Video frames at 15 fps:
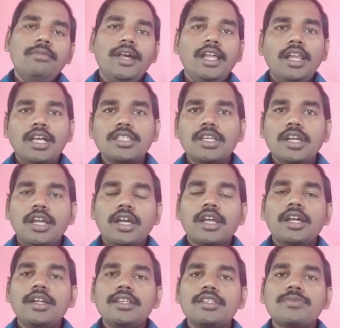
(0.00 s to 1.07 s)
biological
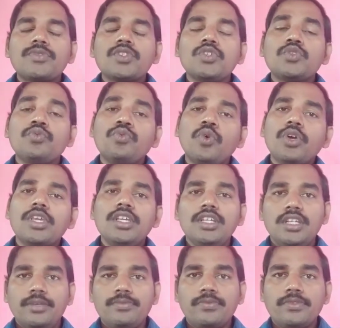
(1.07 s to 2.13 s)
organisms into four
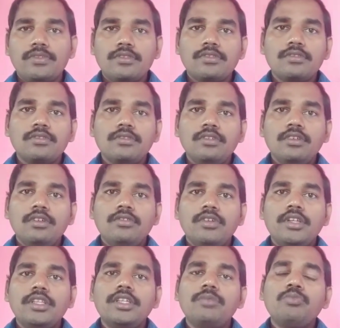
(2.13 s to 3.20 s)
kingdoms. What
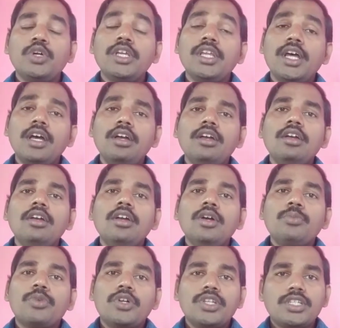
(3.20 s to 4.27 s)
are they? Monera,
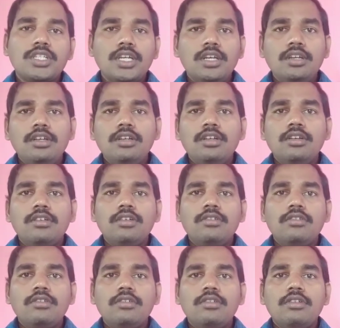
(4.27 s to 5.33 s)
Protista,
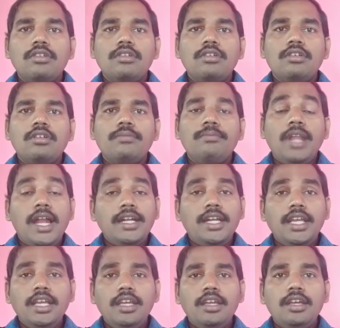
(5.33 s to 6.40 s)

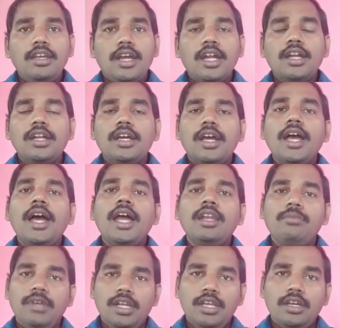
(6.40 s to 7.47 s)
Plantae, and
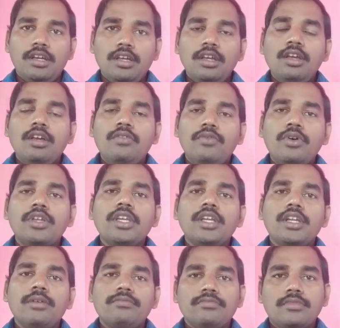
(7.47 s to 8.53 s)
Animalia. Four
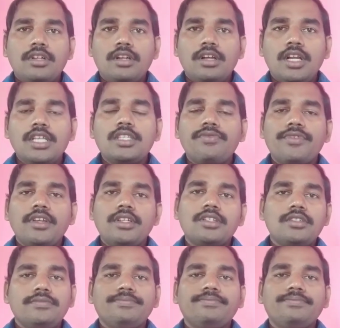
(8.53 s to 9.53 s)
kingdom classification.